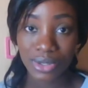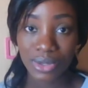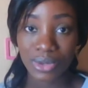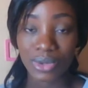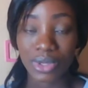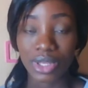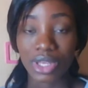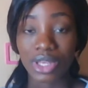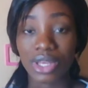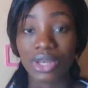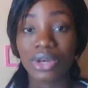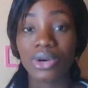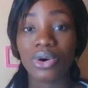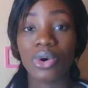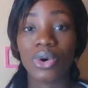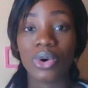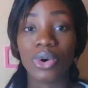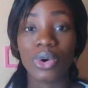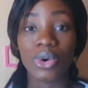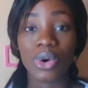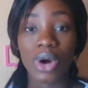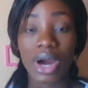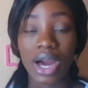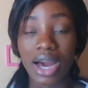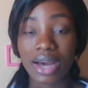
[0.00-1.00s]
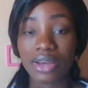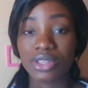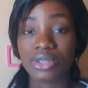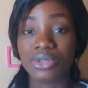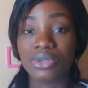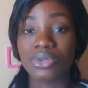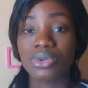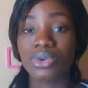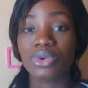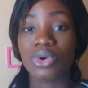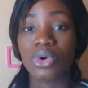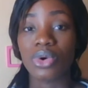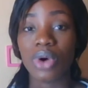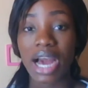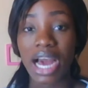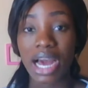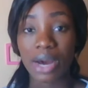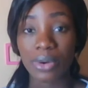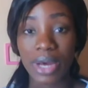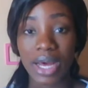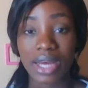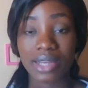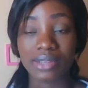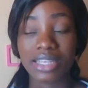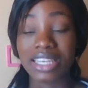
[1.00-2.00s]
okay or you know or how
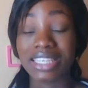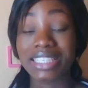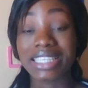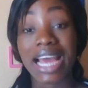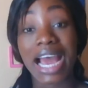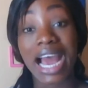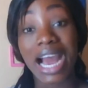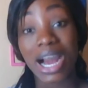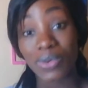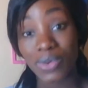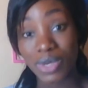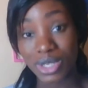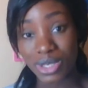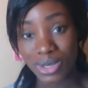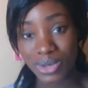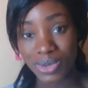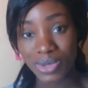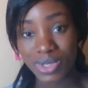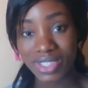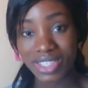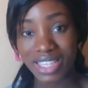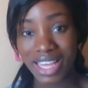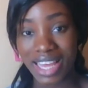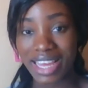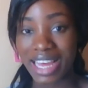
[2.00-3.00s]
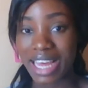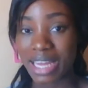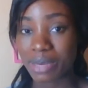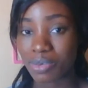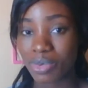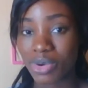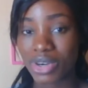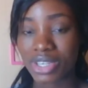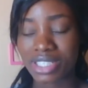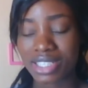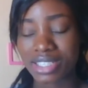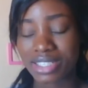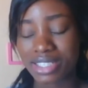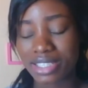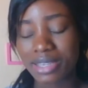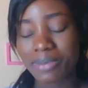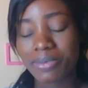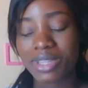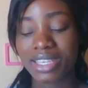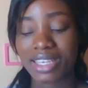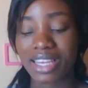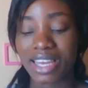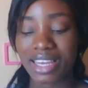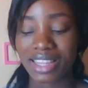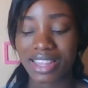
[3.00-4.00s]
and, how it looks like at present
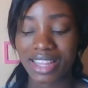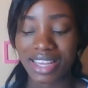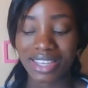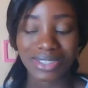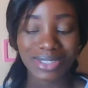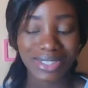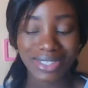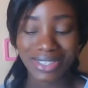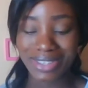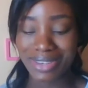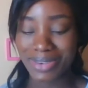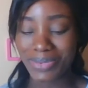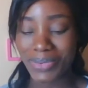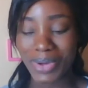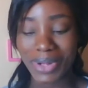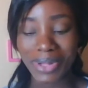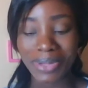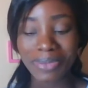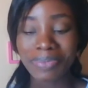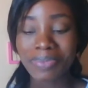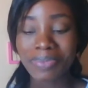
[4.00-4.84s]
something like that well